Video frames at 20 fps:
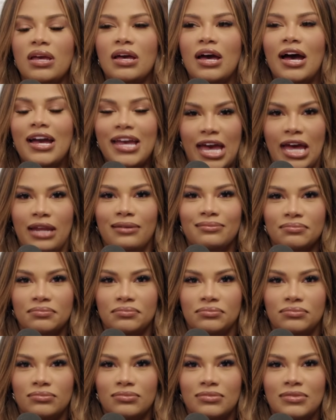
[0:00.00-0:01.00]
again,
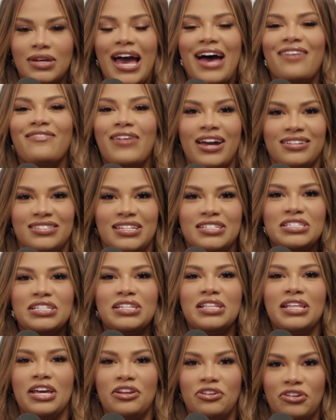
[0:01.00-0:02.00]
have access to
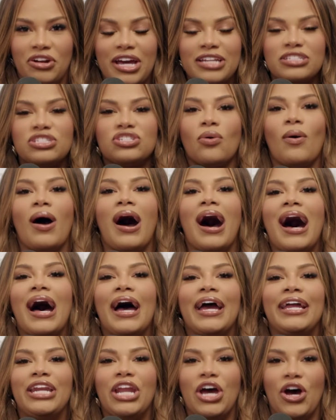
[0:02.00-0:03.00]
the internet. So
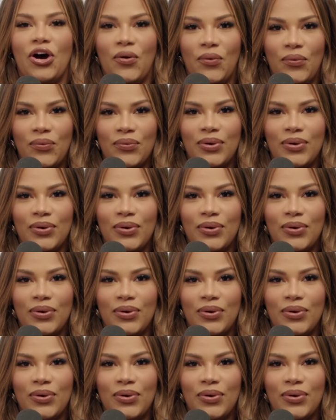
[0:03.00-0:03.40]
I know